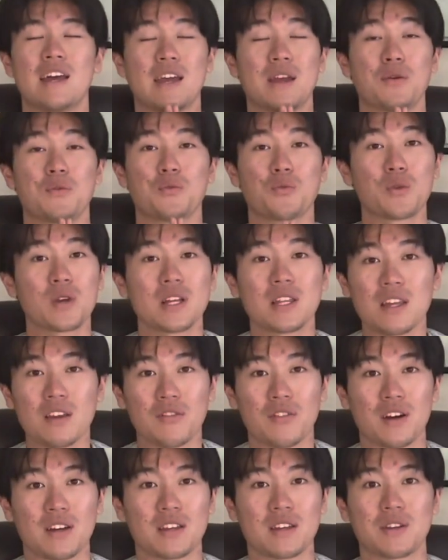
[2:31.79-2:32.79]
Really
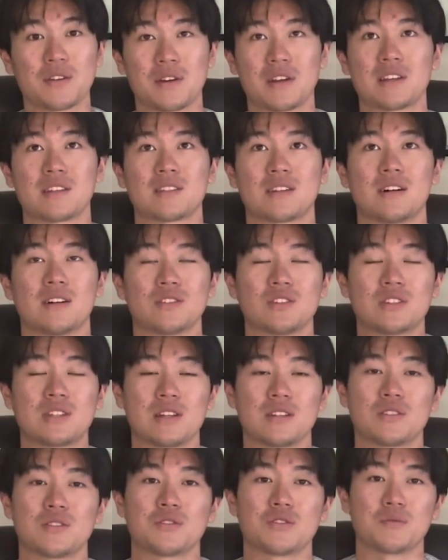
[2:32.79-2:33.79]
fucking great song. Just
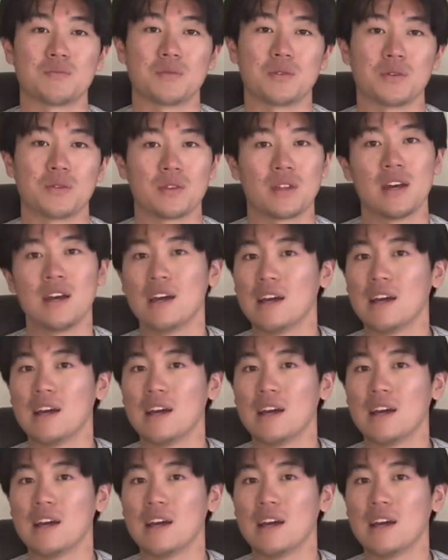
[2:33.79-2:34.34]
sounds so smooth.